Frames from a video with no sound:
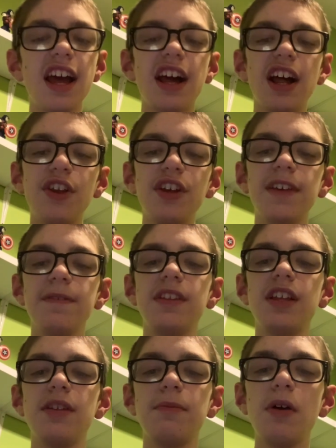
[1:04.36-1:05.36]
I even
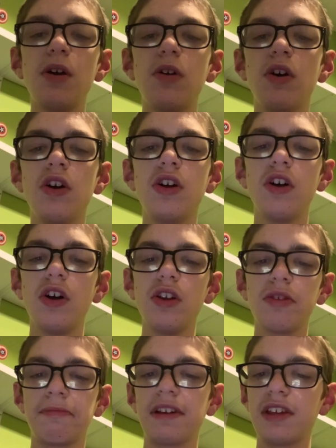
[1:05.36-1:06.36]
did a poll
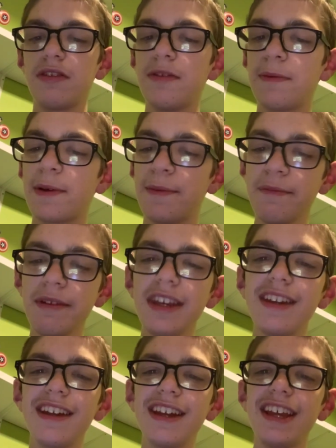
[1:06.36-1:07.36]
on my YouTube
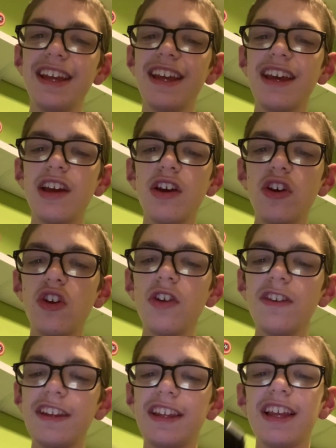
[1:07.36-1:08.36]

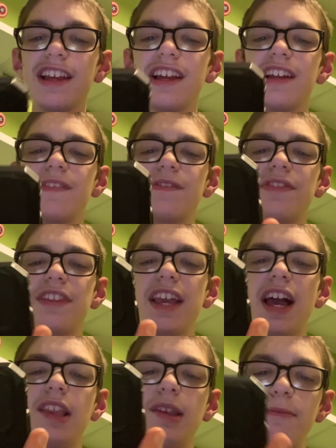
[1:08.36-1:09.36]
community,
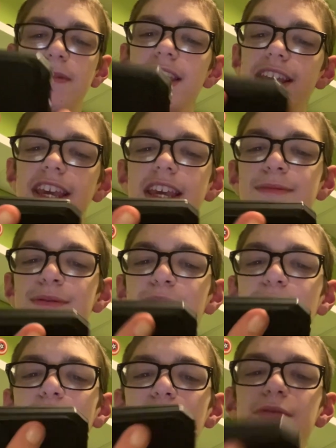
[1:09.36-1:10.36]
and the beekeeper
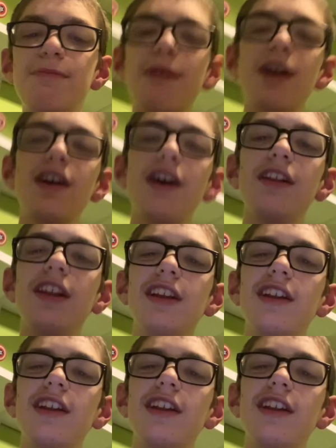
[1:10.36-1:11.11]
won by a